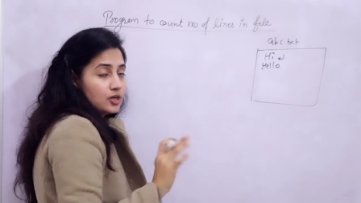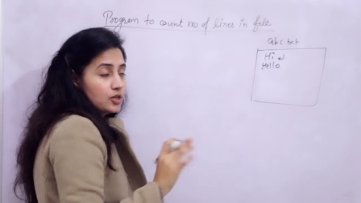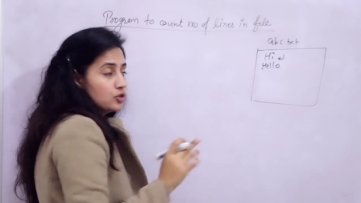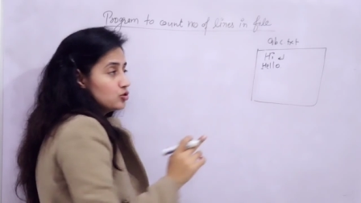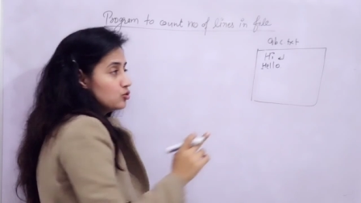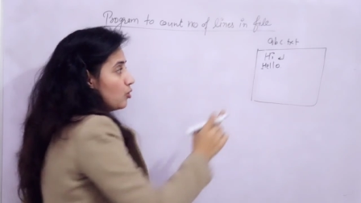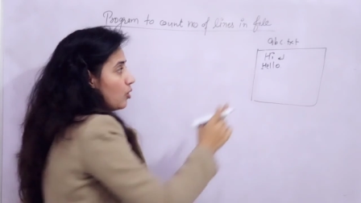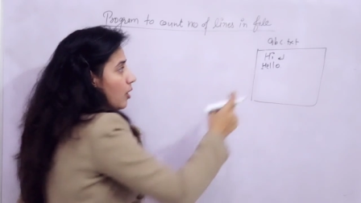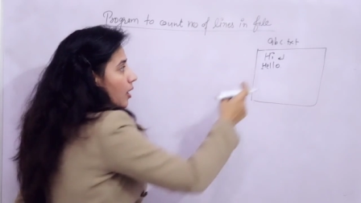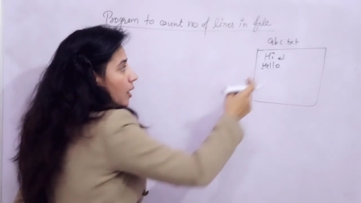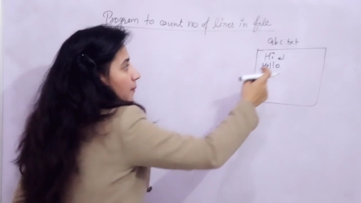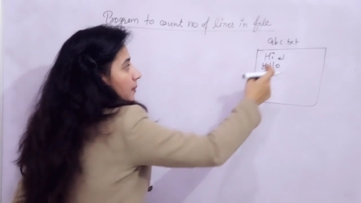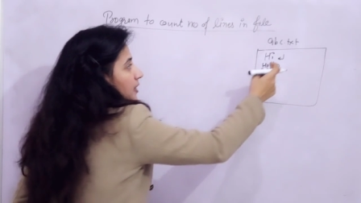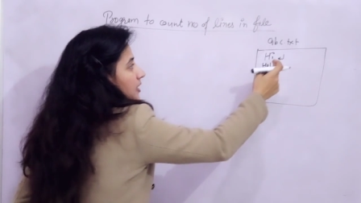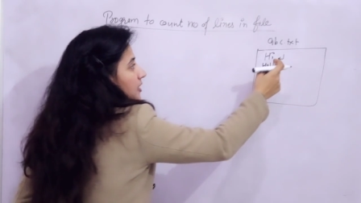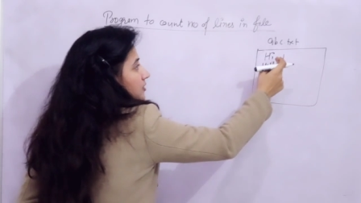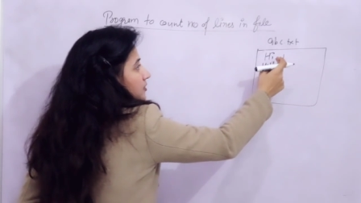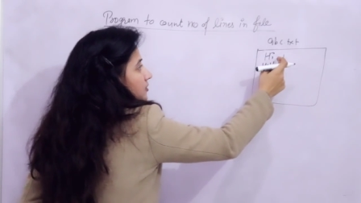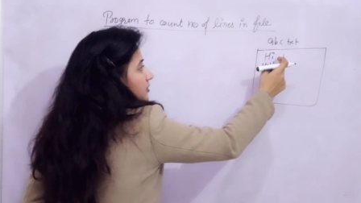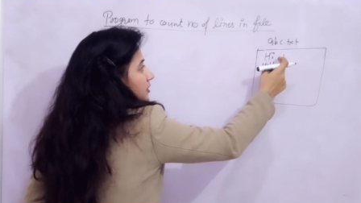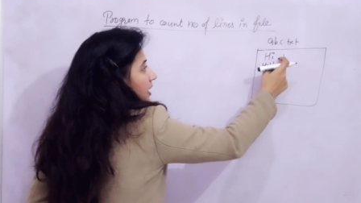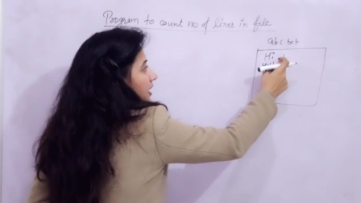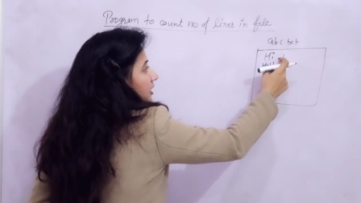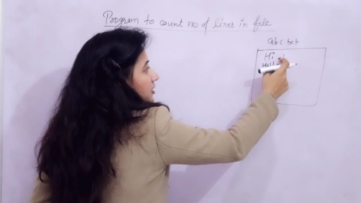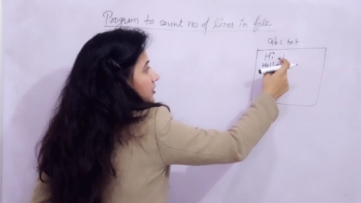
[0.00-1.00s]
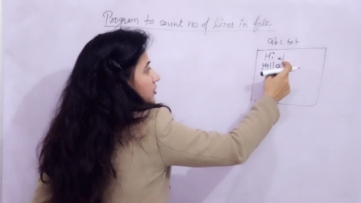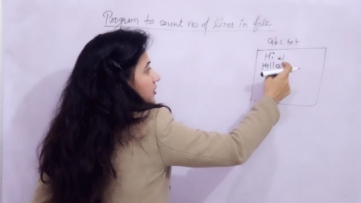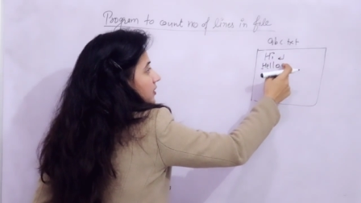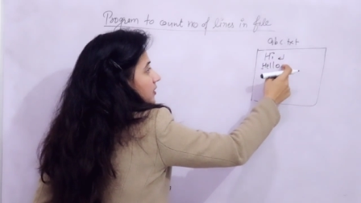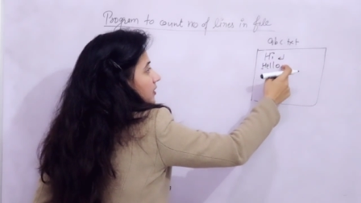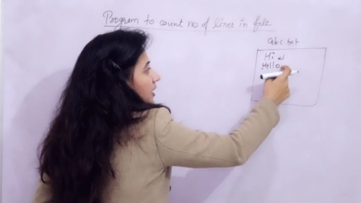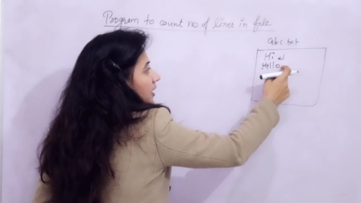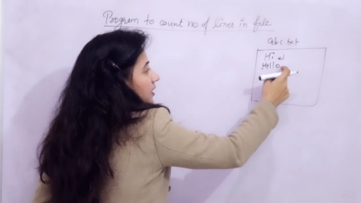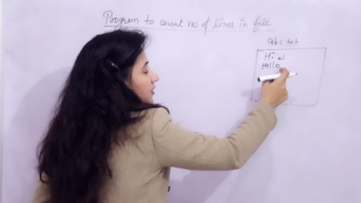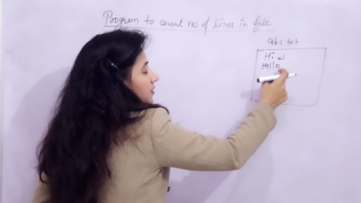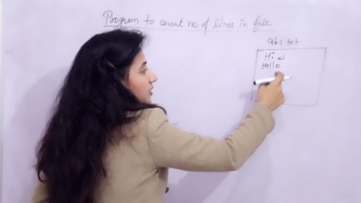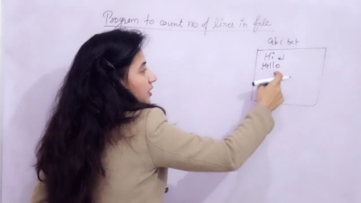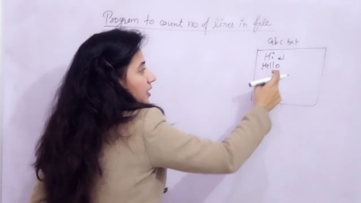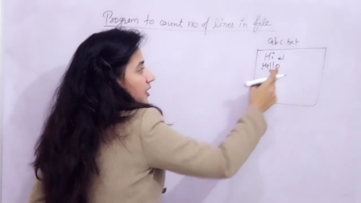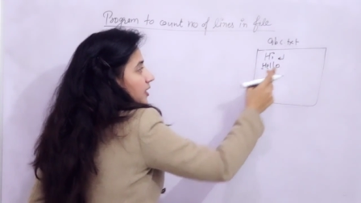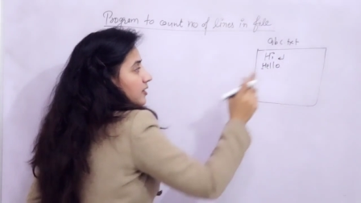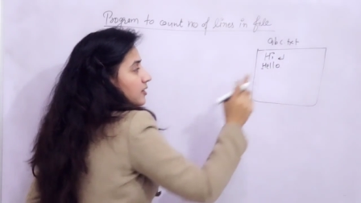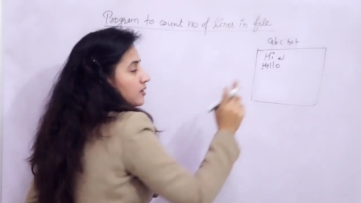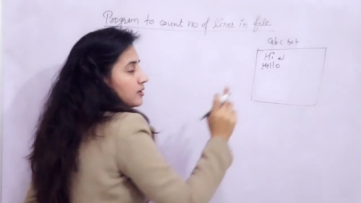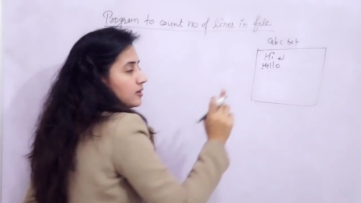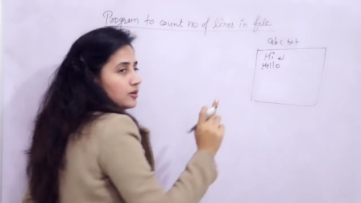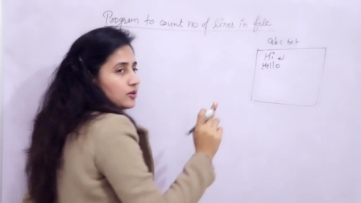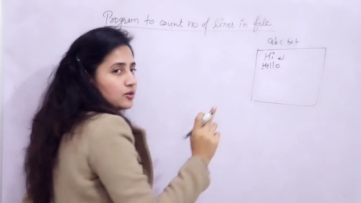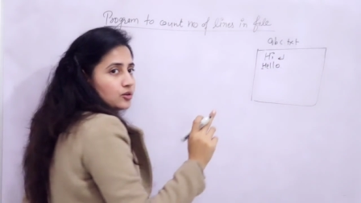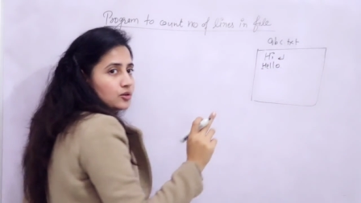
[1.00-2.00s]
So how many slash n are there,
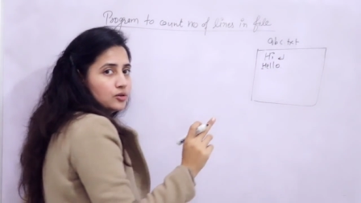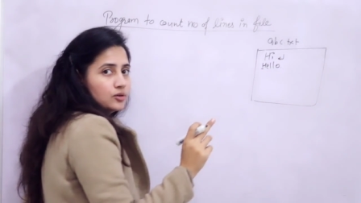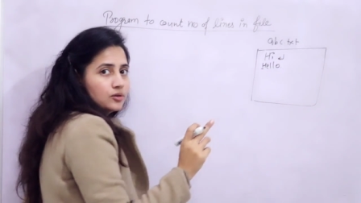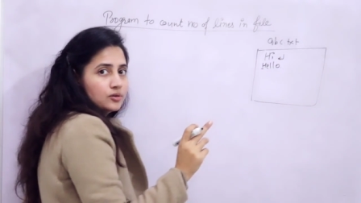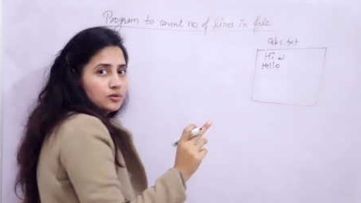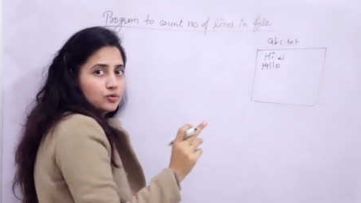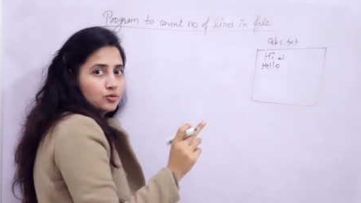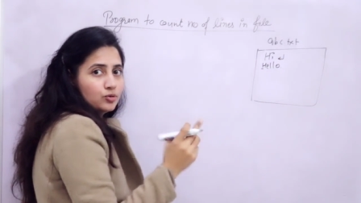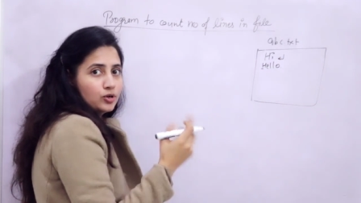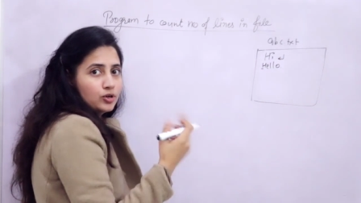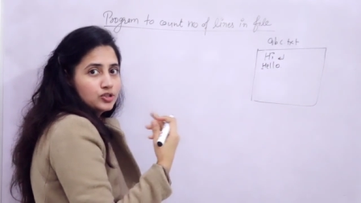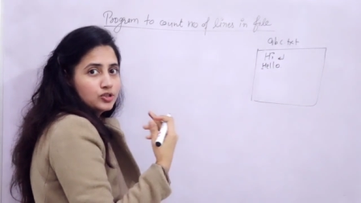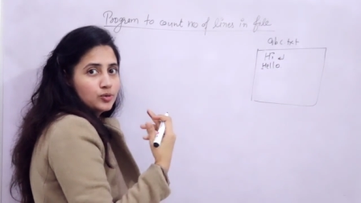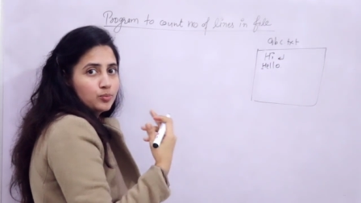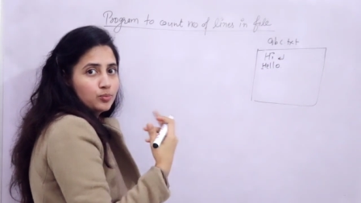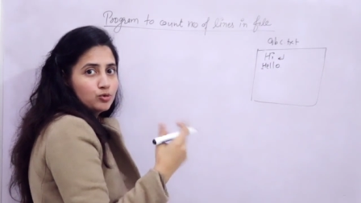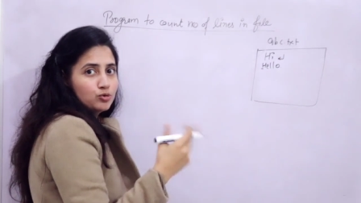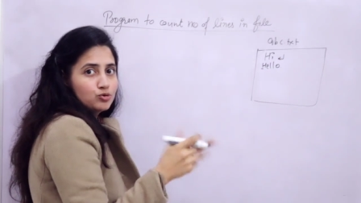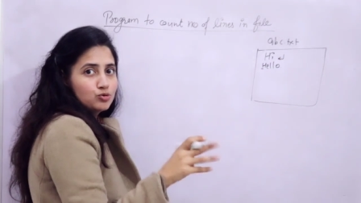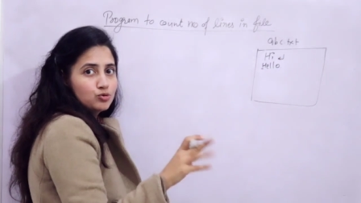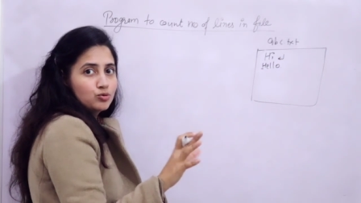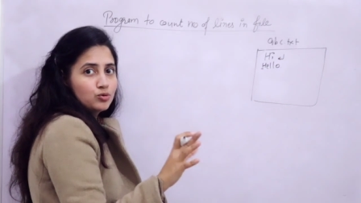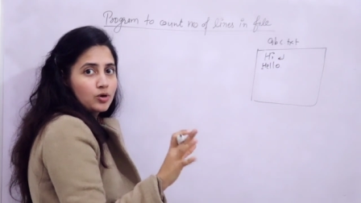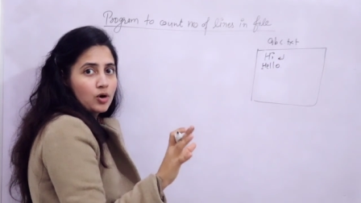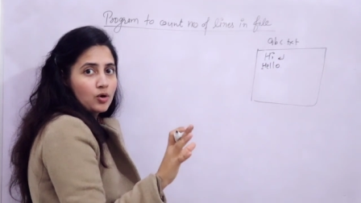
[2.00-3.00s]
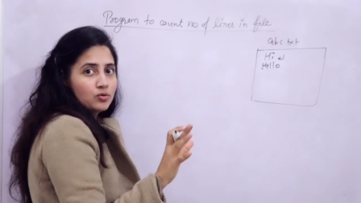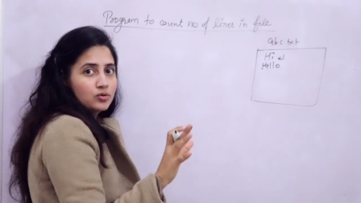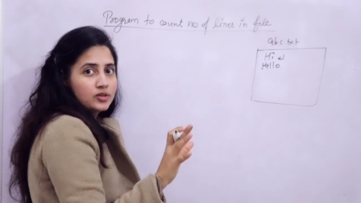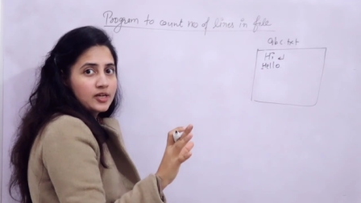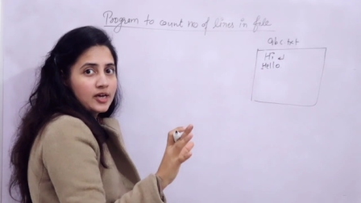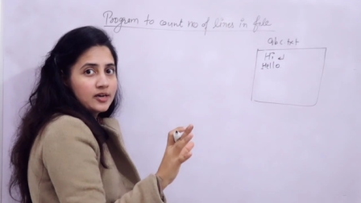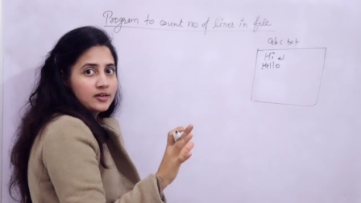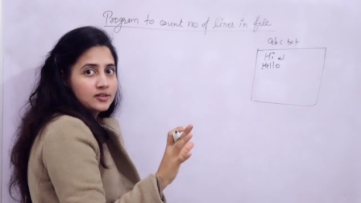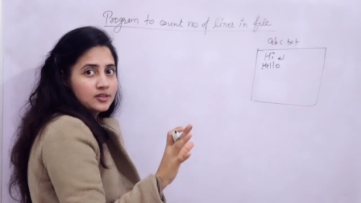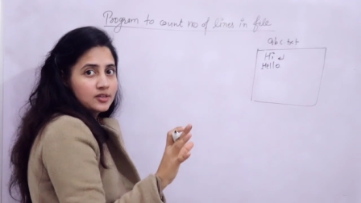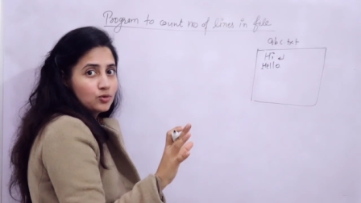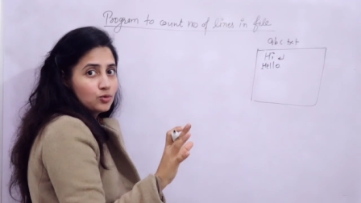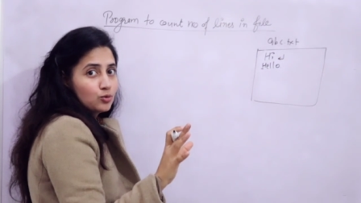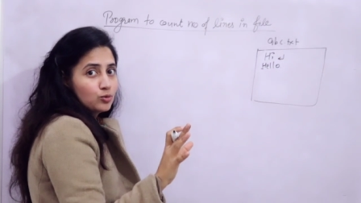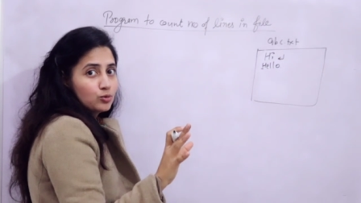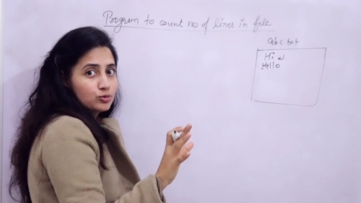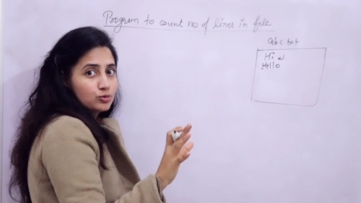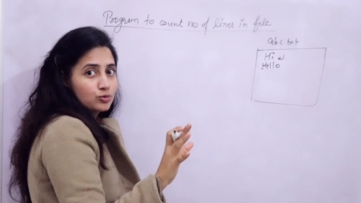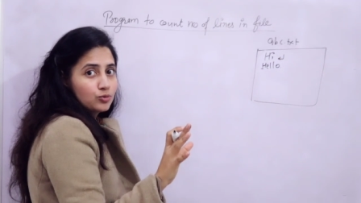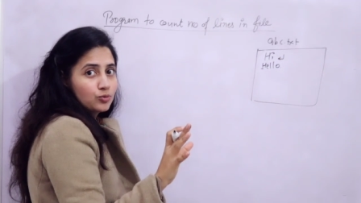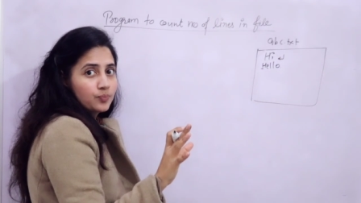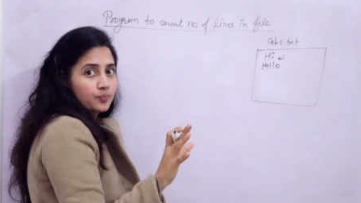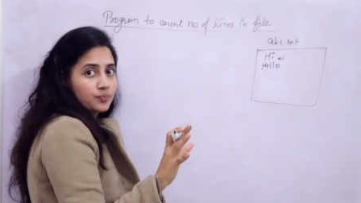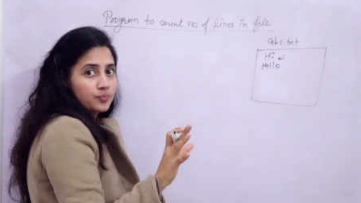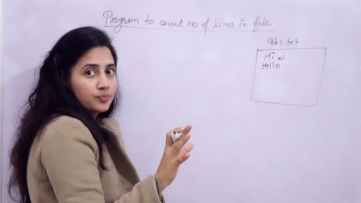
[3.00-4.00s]
you are supposed to count that thing
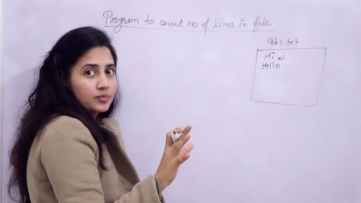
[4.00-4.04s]
also.